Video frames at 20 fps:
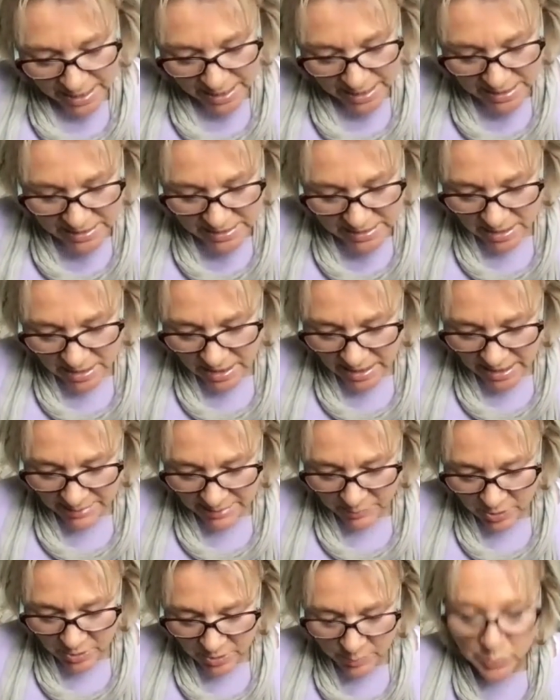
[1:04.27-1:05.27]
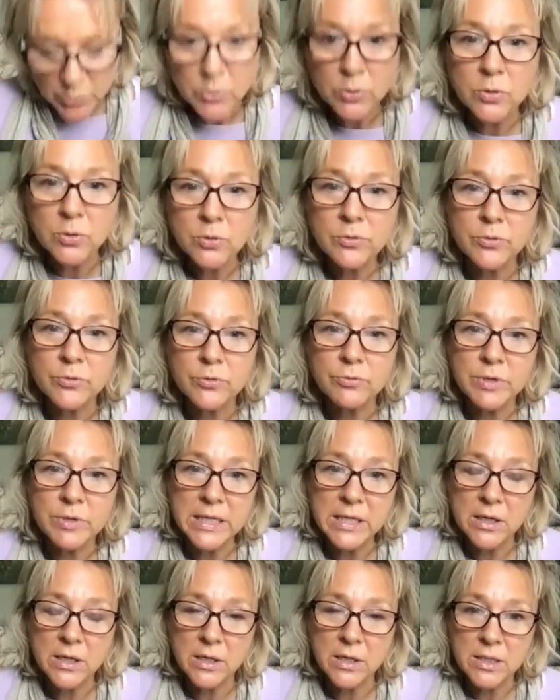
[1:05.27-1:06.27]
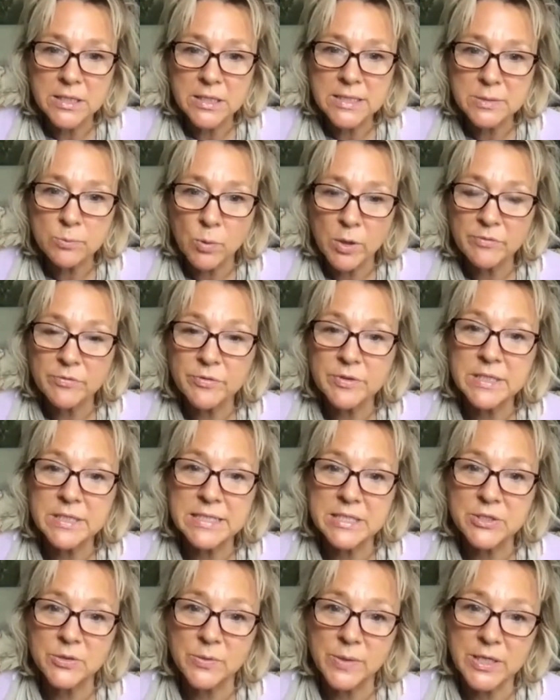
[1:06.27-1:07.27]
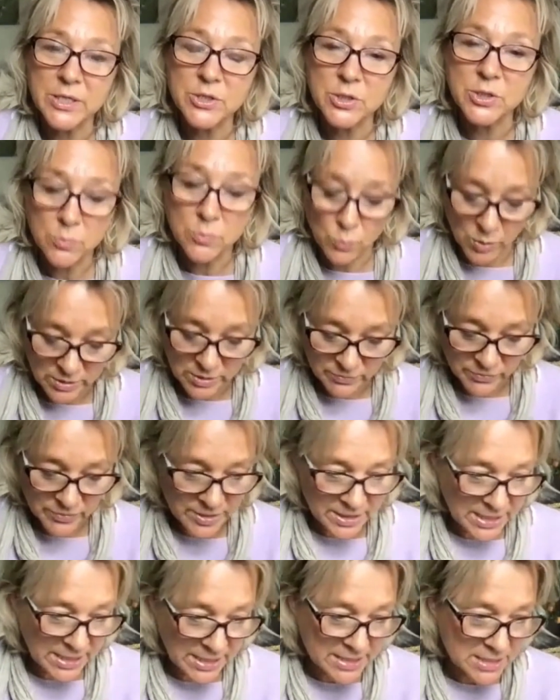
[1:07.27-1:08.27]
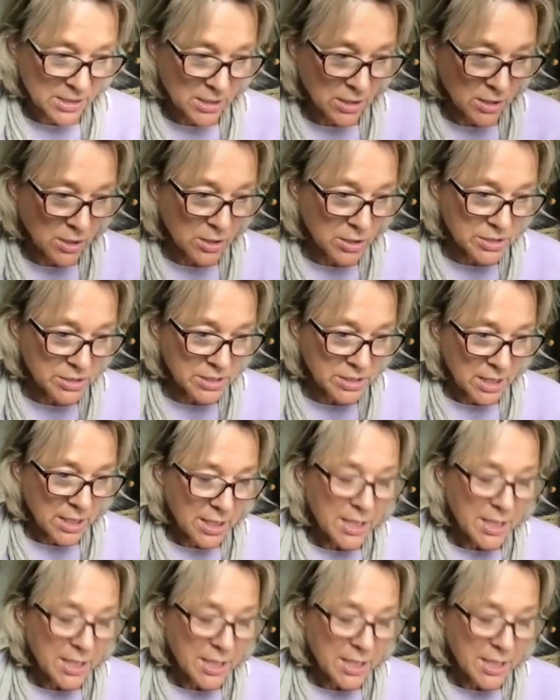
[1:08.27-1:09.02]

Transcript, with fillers: and I am going to pull the three cards, one for the situation, one for the yes card,